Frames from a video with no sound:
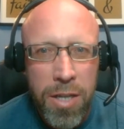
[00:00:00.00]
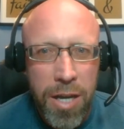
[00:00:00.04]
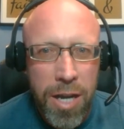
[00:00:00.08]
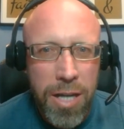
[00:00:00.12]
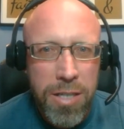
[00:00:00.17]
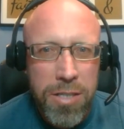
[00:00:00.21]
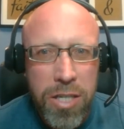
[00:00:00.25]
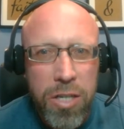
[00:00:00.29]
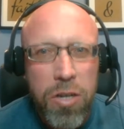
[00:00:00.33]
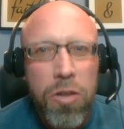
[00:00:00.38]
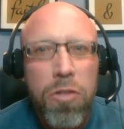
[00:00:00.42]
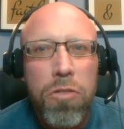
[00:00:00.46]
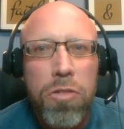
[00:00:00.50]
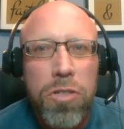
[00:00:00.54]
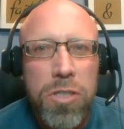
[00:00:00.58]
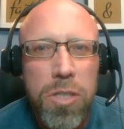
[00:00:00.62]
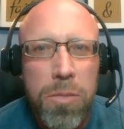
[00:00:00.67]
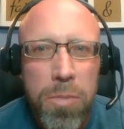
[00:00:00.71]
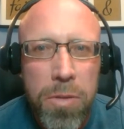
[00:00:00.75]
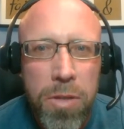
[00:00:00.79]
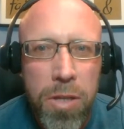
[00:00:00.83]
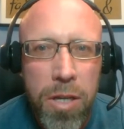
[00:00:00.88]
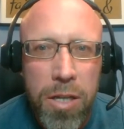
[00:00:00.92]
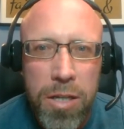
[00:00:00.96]
I take
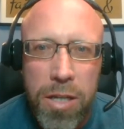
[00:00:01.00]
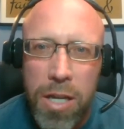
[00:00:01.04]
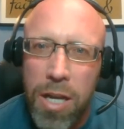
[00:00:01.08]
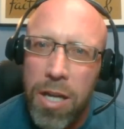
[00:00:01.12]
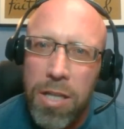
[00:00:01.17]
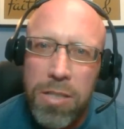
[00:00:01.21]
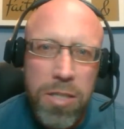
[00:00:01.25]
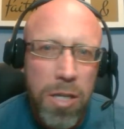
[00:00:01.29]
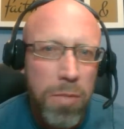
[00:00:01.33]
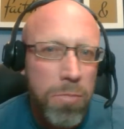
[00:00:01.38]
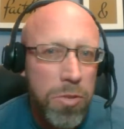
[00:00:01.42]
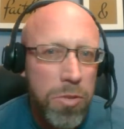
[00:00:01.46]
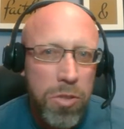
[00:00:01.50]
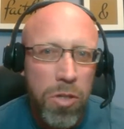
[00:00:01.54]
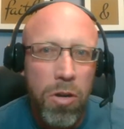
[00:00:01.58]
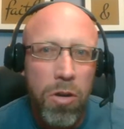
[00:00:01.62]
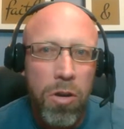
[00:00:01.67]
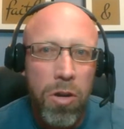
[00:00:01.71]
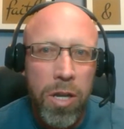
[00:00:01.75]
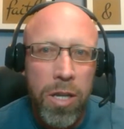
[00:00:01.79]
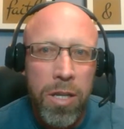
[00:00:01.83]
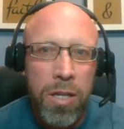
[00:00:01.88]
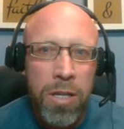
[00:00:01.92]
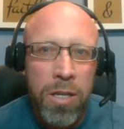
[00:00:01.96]
ownership of that, guys. I'm
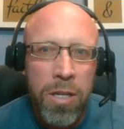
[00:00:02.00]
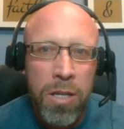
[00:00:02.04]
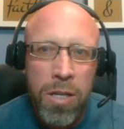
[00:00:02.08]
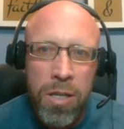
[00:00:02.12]
sorry.